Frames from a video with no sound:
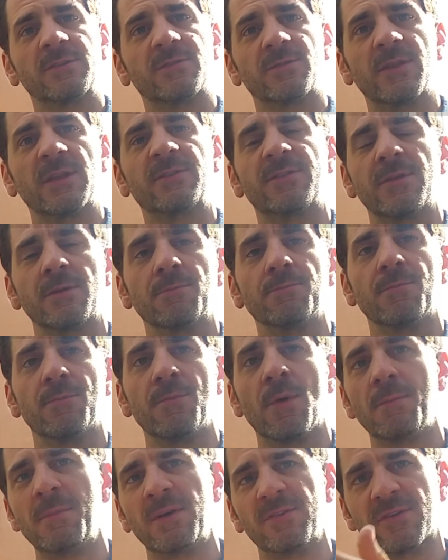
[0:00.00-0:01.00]
That's the
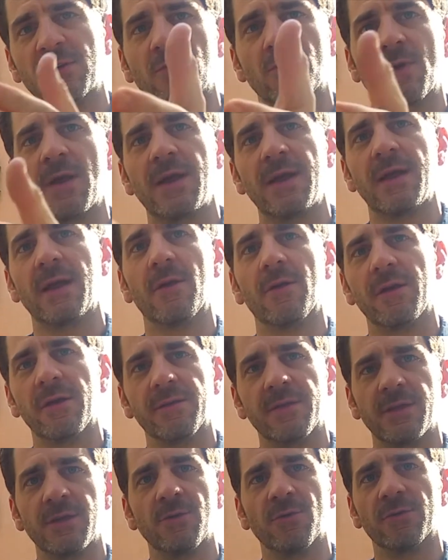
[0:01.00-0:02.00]
amazing gray area
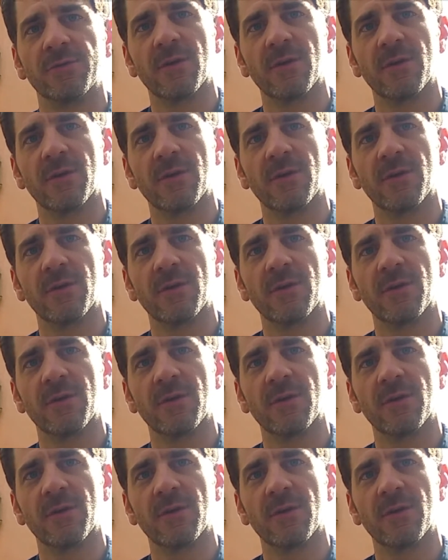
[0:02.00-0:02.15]
that you were